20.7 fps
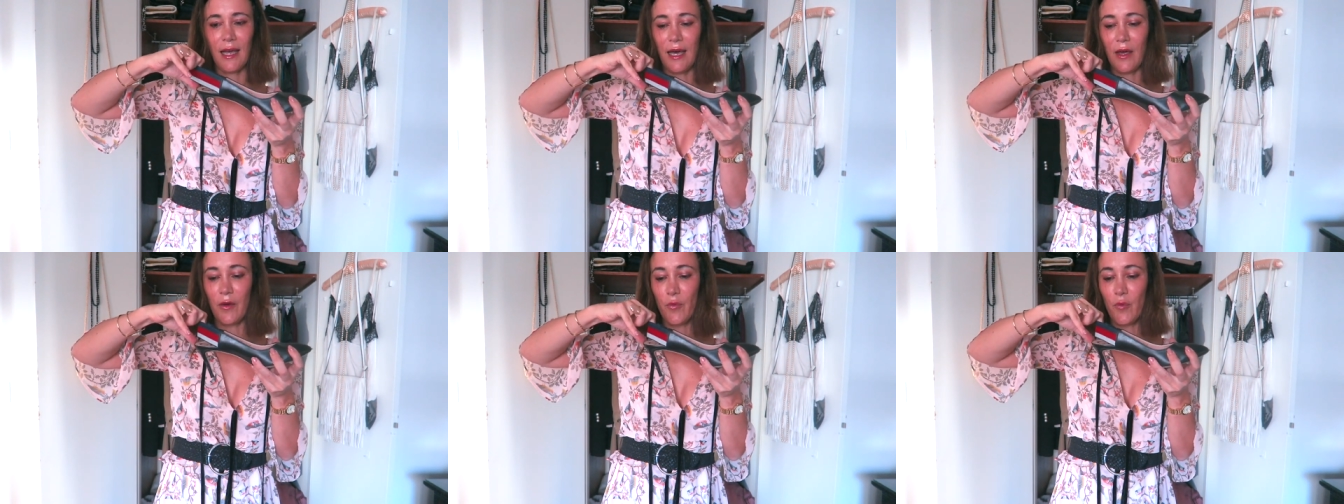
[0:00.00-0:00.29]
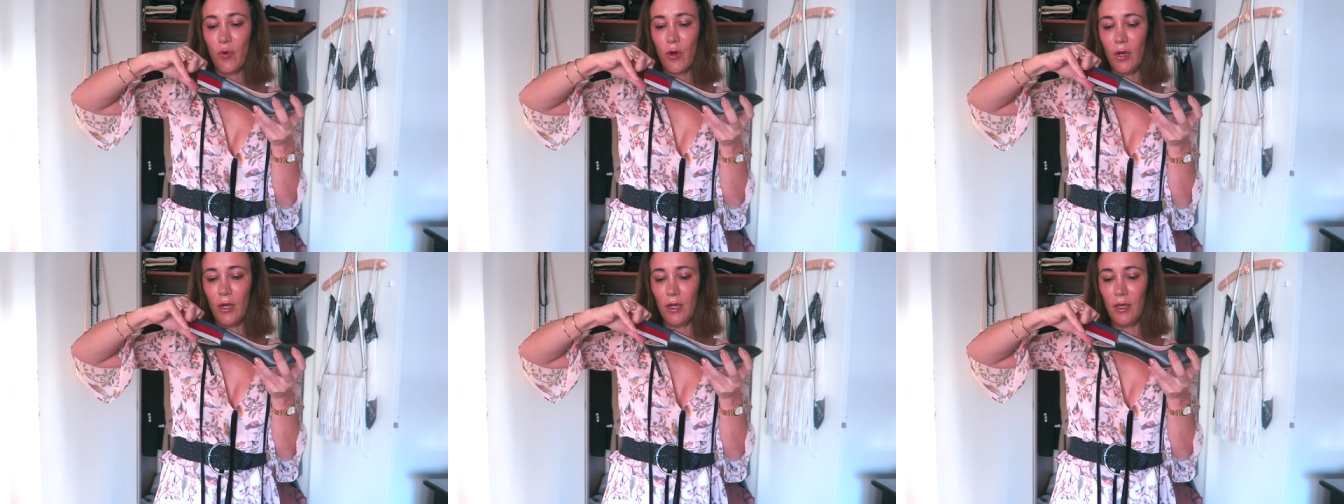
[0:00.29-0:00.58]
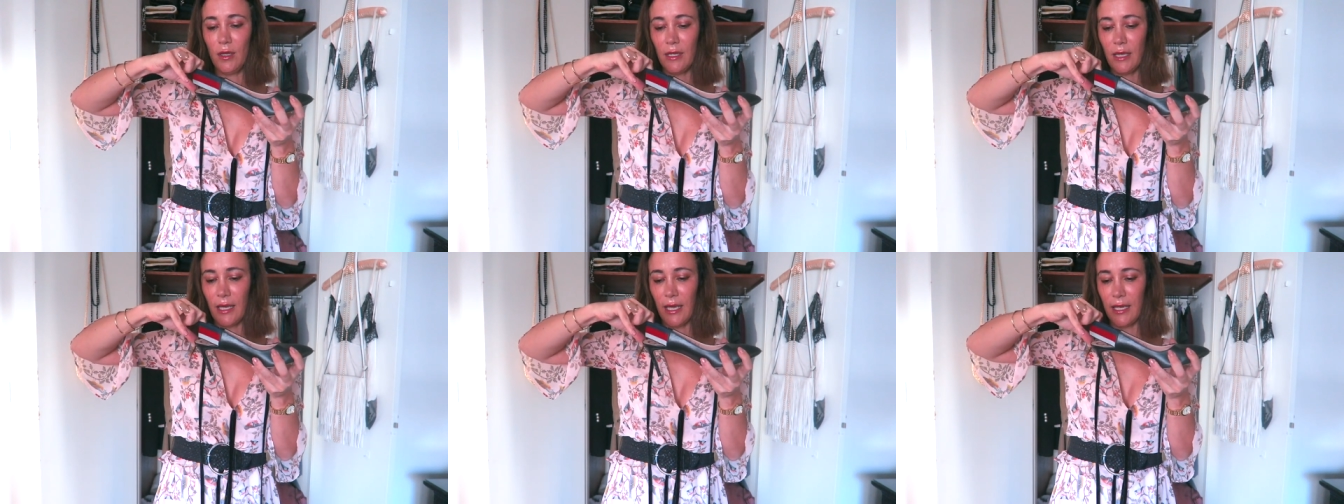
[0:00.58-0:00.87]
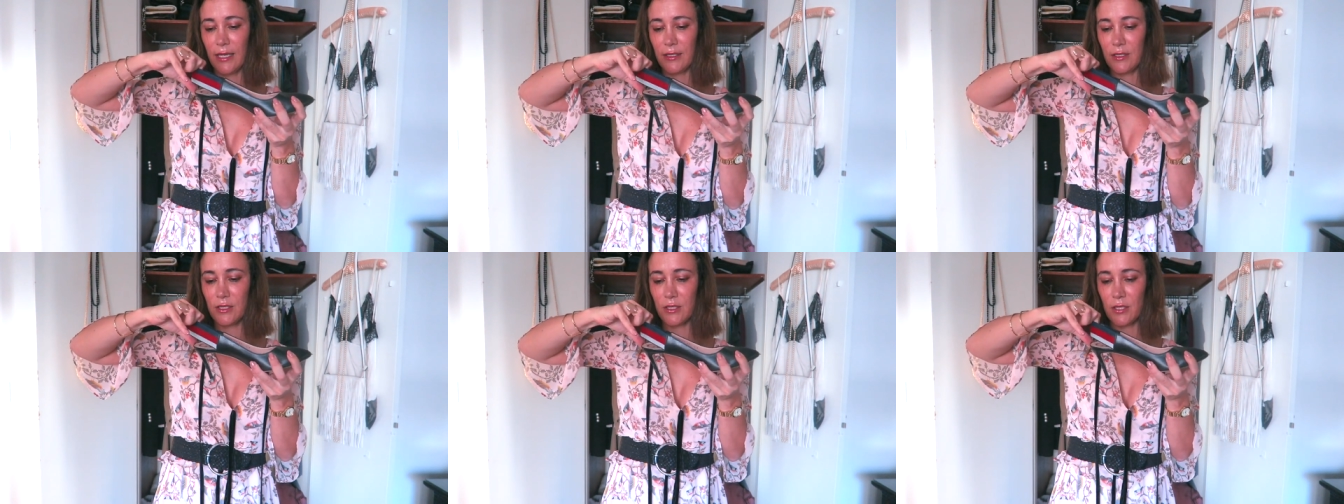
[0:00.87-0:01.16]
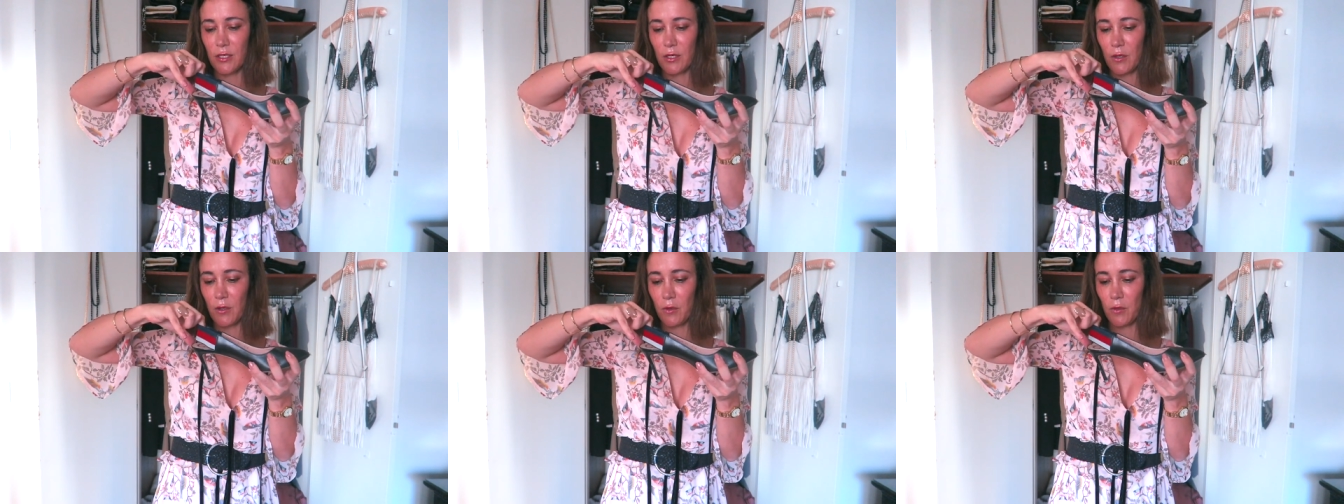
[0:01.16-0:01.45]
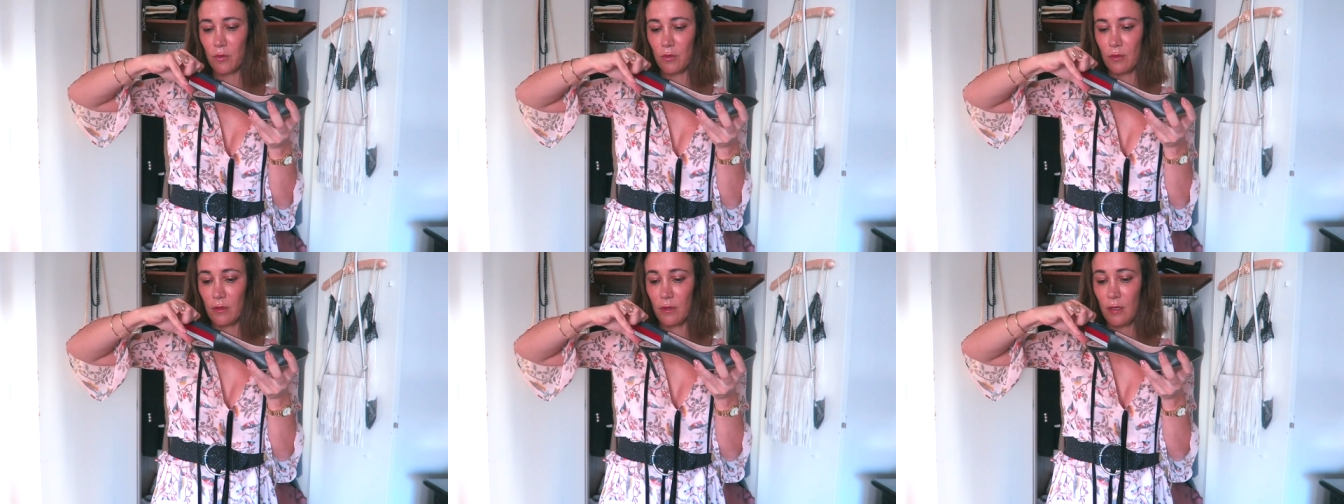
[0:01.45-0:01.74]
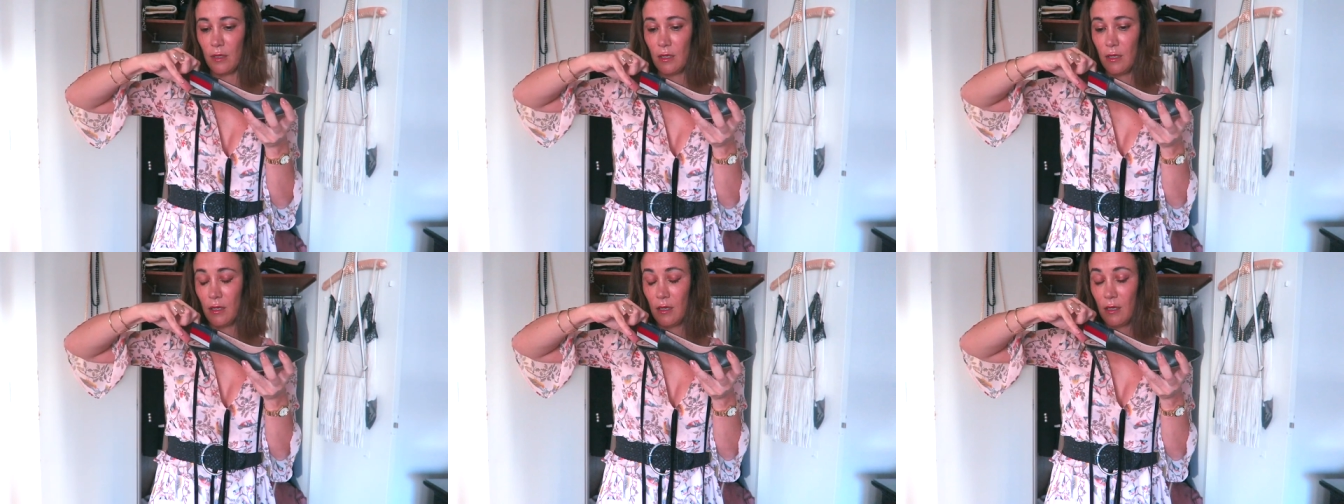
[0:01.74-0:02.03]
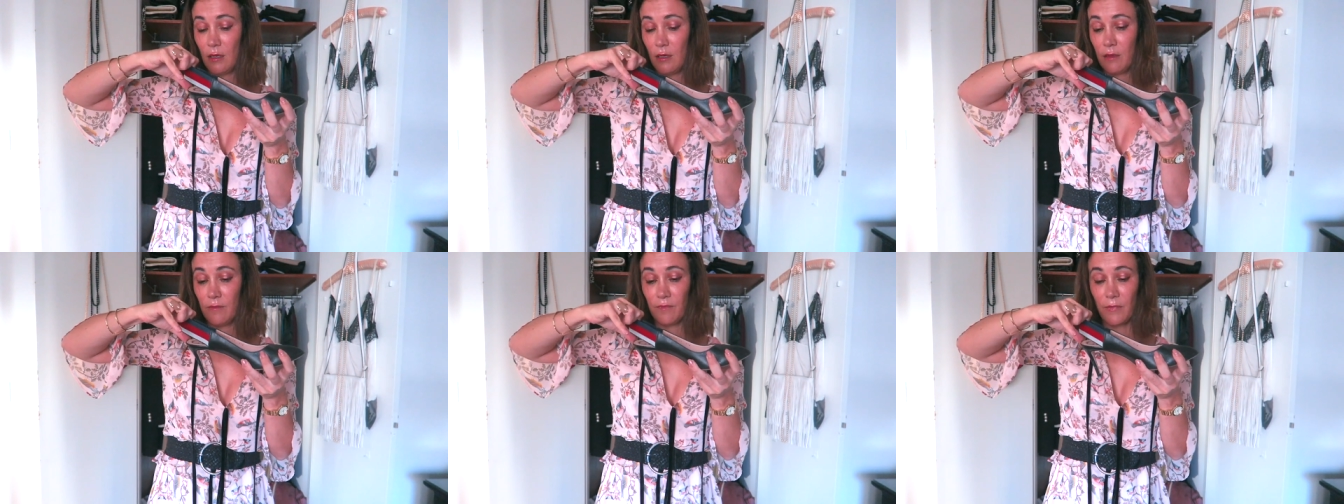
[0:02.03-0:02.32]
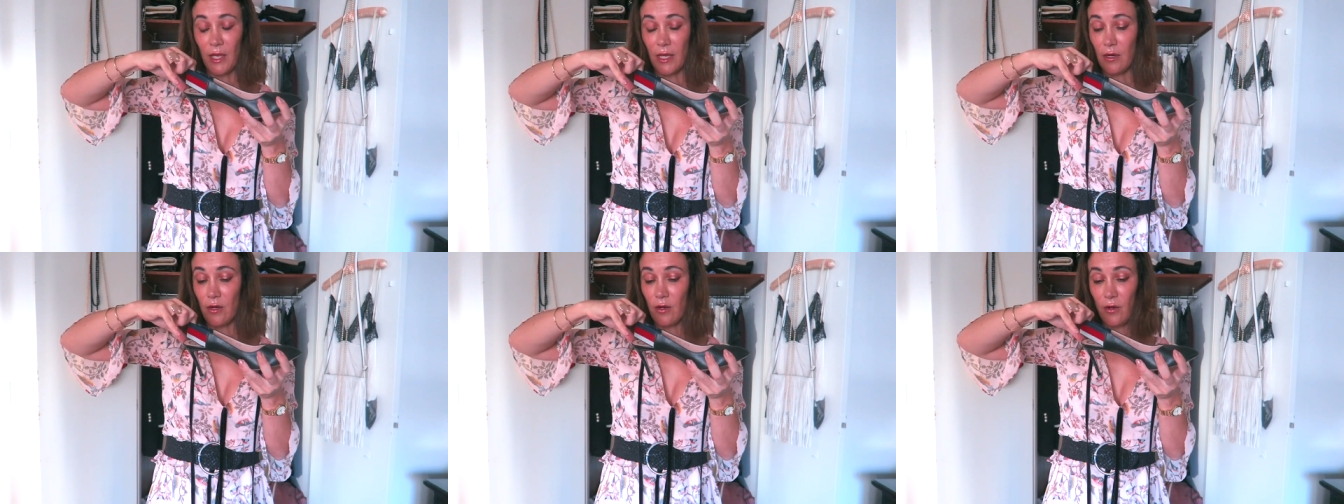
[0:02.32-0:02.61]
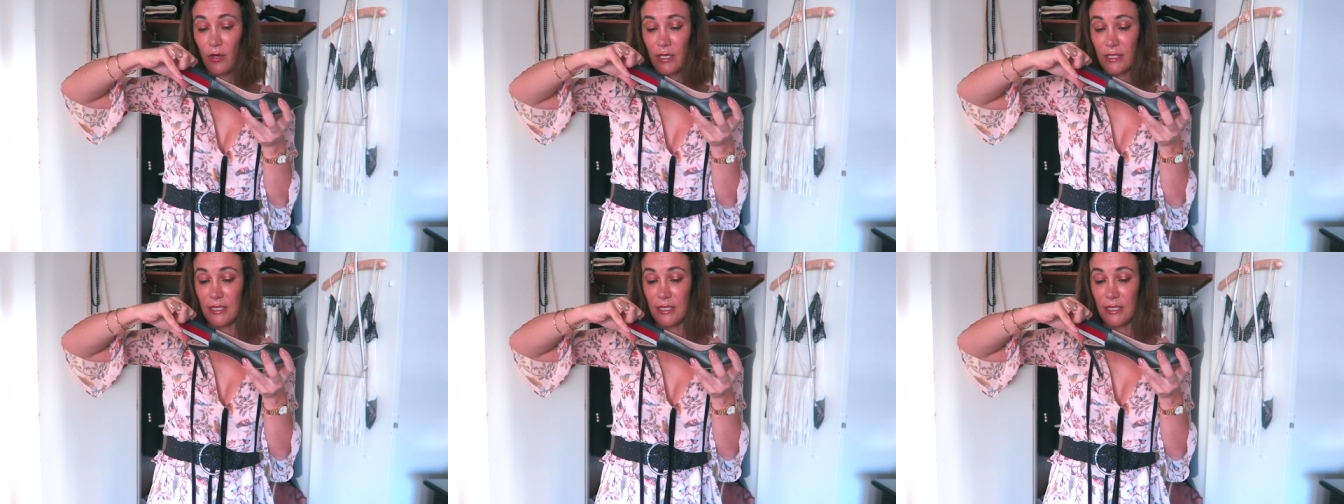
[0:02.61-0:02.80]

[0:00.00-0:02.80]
a role into I don't know,